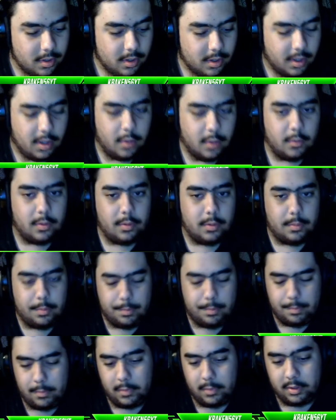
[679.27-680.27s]
I always
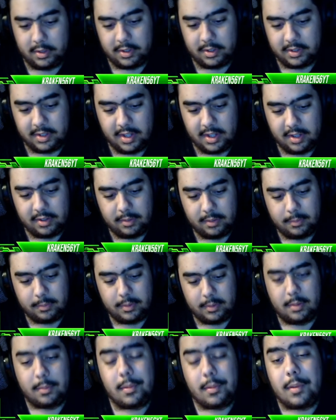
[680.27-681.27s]
click that
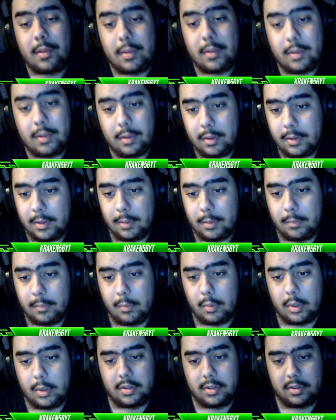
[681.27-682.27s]
sometimes. And then we'll
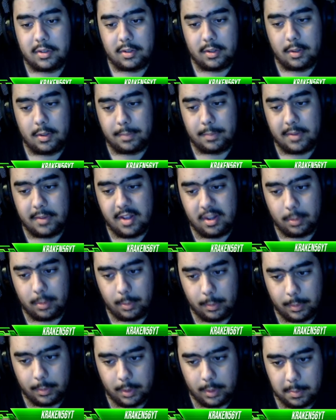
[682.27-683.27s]
get to the plasma
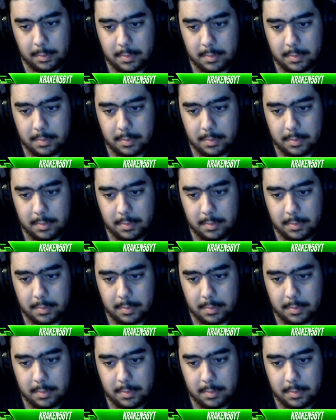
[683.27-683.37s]
beam.